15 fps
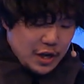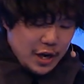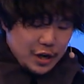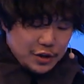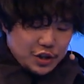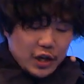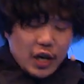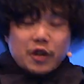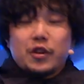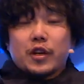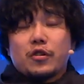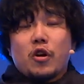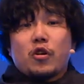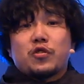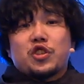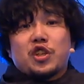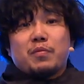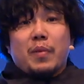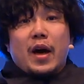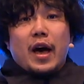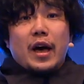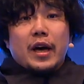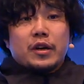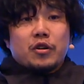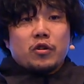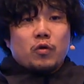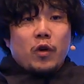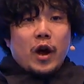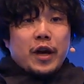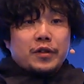Jacket technology by
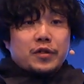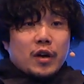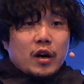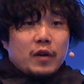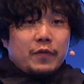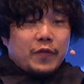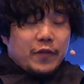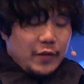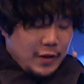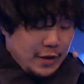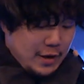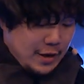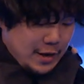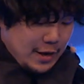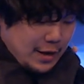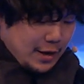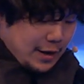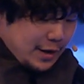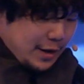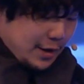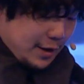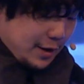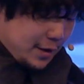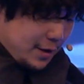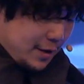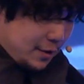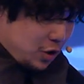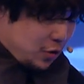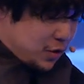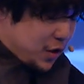Google Atop
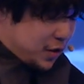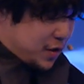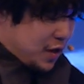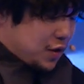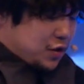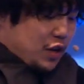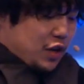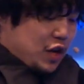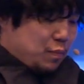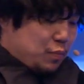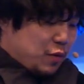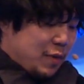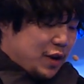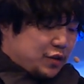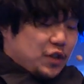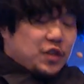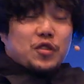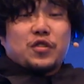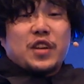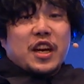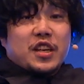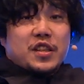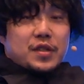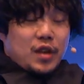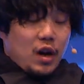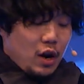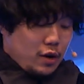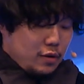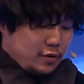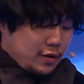uses sensor implemented to
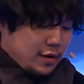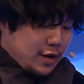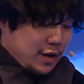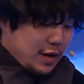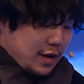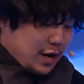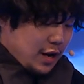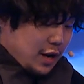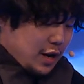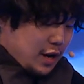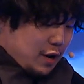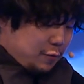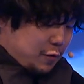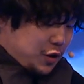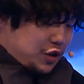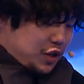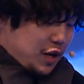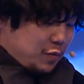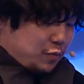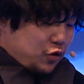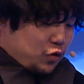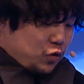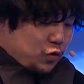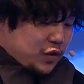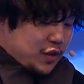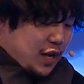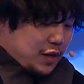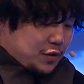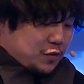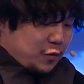textile, which is able to
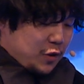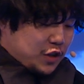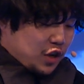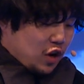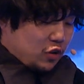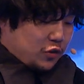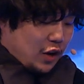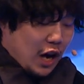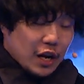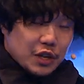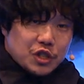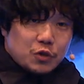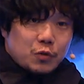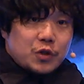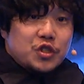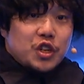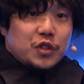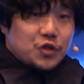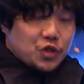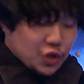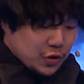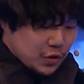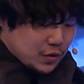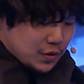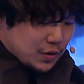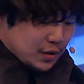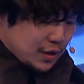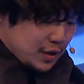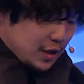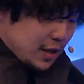sense physical touch or
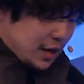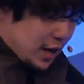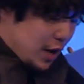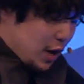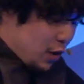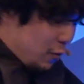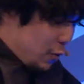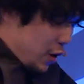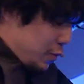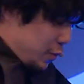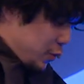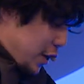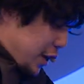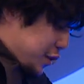gestures, wearable